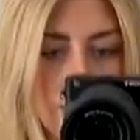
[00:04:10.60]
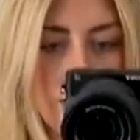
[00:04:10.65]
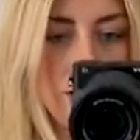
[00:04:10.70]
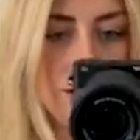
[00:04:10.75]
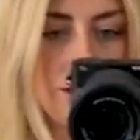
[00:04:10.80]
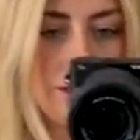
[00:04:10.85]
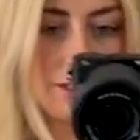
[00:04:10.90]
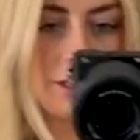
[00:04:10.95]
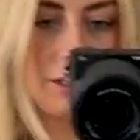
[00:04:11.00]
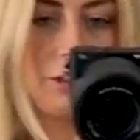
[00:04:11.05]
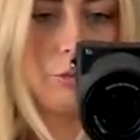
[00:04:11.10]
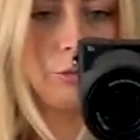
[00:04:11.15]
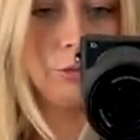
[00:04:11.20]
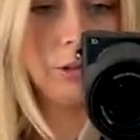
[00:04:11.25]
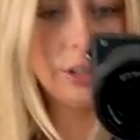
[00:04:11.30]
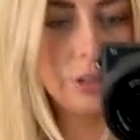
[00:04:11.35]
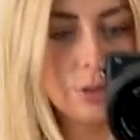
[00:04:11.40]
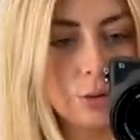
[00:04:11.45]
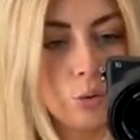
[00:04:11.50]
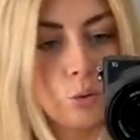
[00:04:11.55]
is in all
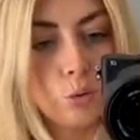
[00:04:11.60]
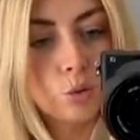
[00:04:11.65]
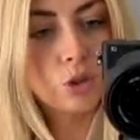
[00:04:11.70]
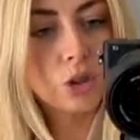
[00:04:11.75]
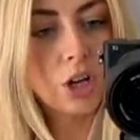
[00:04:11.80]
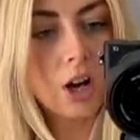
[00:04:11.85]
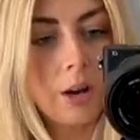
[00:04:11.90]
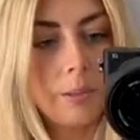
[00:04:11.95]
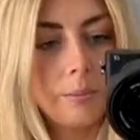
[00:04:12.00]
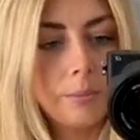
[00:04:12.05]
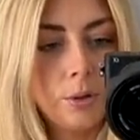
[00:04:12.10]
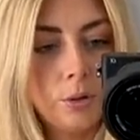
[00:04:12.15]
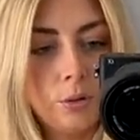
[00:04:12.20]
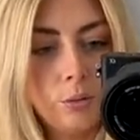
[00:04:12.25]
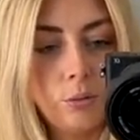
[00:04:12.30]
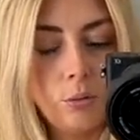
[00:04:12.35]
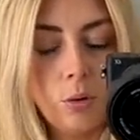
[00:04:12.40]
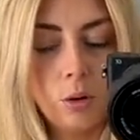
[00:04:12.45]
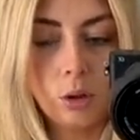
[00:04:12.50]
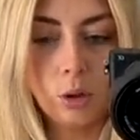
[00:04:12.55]
its
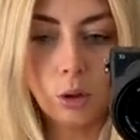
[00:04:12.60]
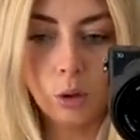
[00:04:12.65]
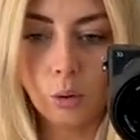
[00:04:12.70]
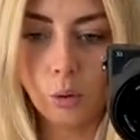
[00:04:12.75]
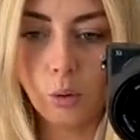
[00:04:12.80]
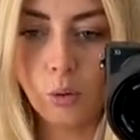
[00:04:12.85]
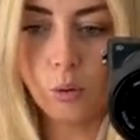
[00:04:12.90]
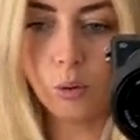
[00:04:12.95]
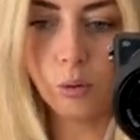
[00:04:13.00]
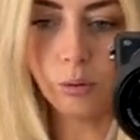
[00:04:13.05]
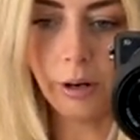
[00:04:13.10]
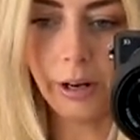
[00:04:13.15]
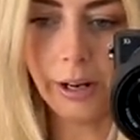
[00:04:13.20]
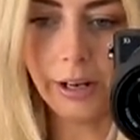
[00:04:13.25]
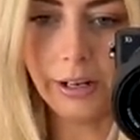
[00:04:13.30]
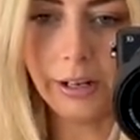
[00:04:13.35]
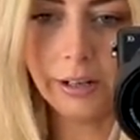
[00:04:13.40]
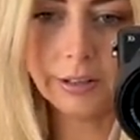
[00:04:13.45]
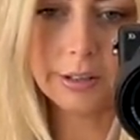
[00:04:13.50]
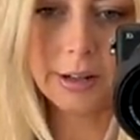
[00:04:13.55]
autumnal
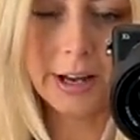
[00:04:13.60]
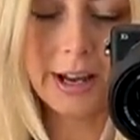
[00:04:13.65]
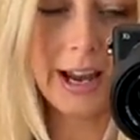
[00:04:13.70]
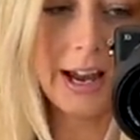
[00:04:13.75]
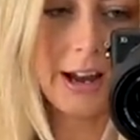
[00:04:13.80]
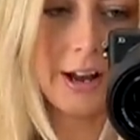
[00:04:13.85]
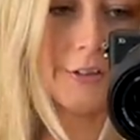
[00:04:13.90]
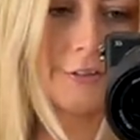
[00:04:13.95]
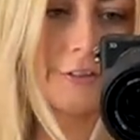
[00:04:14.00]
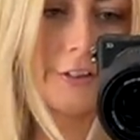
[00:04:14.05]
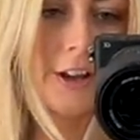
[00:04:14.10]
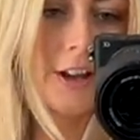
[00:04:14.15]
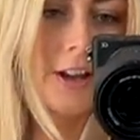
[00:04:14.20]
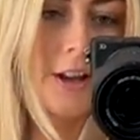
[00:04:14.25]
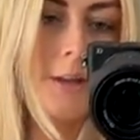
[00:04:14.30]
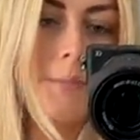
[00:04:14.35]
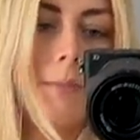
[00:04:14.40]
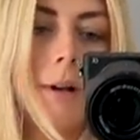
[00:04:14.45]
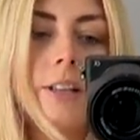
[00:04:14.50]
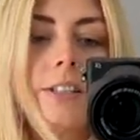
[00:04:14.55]
glory. So I have,
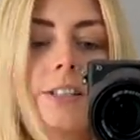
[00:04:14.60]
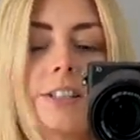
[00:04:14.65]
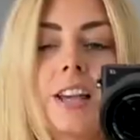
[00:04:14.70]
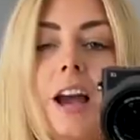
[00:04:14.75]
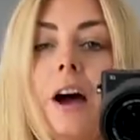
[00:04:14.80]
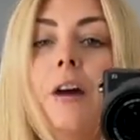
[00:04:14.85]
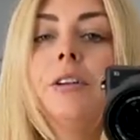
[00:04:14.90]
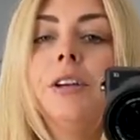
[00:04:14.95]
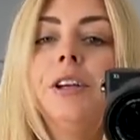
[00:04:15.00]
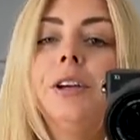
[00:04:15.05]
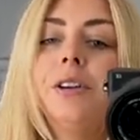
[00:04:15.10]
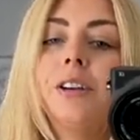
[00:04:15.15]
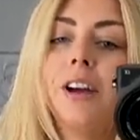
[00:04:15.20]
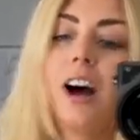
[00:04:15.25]
must tell you